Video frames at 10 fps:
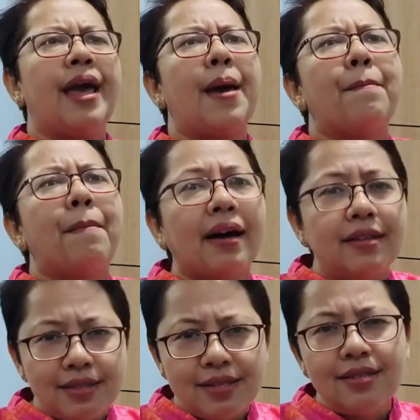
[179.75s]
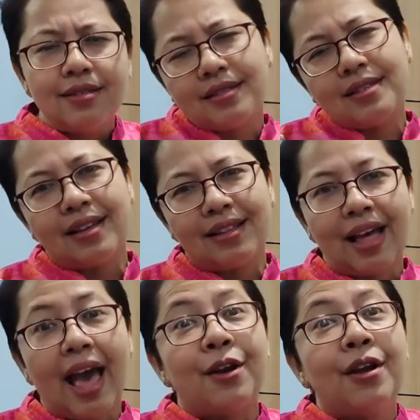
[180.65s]
abundant
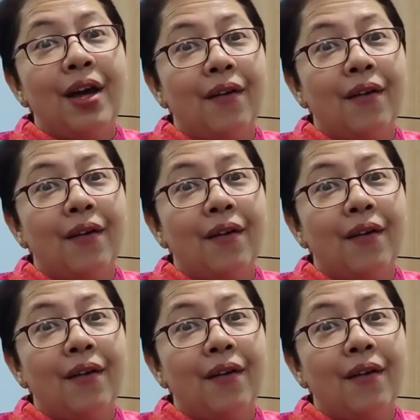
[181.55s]
and